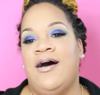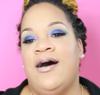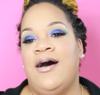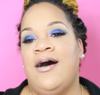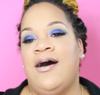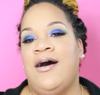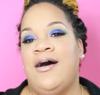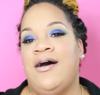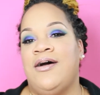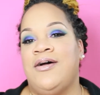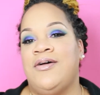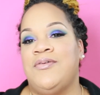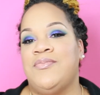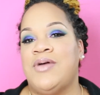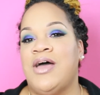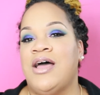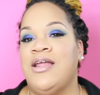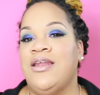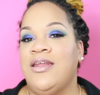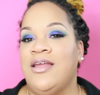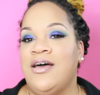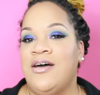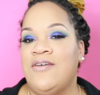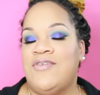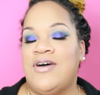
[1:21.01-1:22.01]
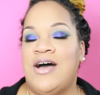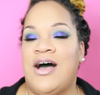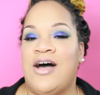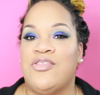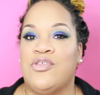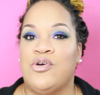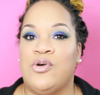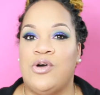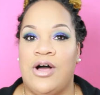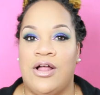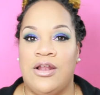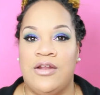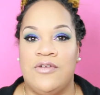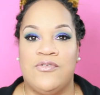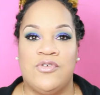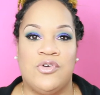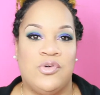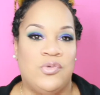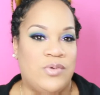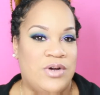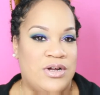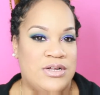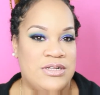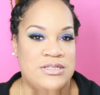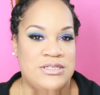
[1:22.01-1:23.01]
I love how the
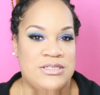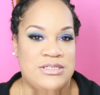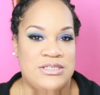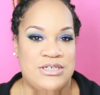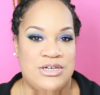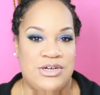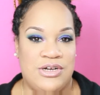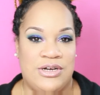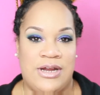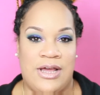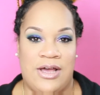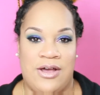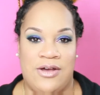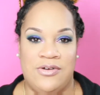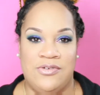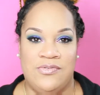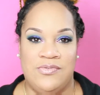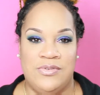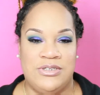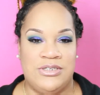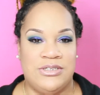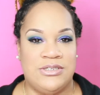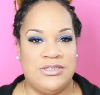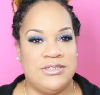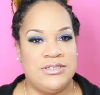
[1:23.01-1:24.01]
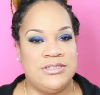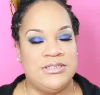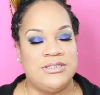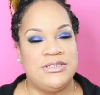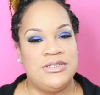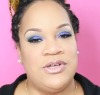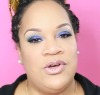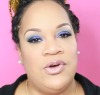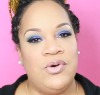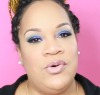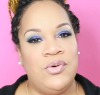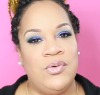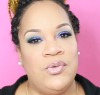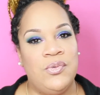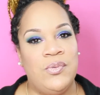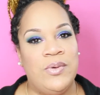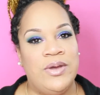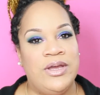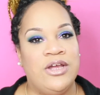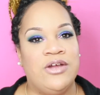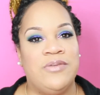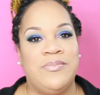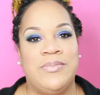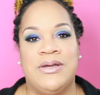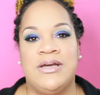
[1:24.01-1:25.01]
colorful ones turn out, which is so
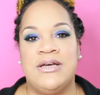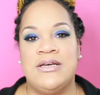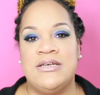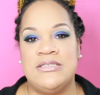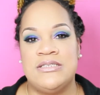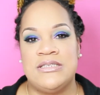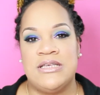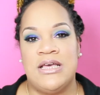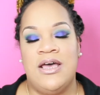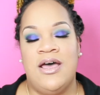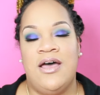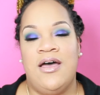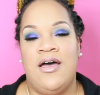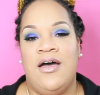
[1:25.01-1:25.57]
weird because